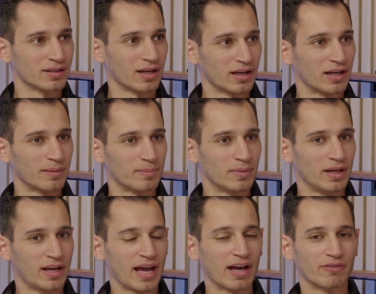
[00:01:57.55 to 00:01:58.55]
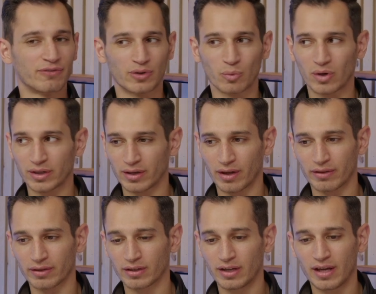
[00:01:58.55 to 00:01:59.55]
have for one
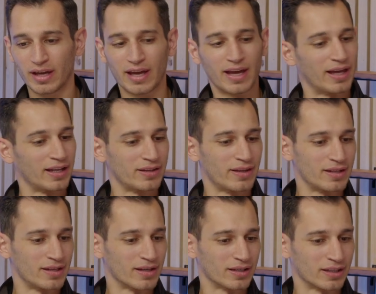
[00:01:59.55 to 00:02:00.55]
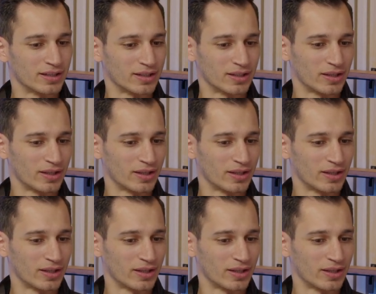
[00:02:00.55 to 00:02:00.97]
another. And the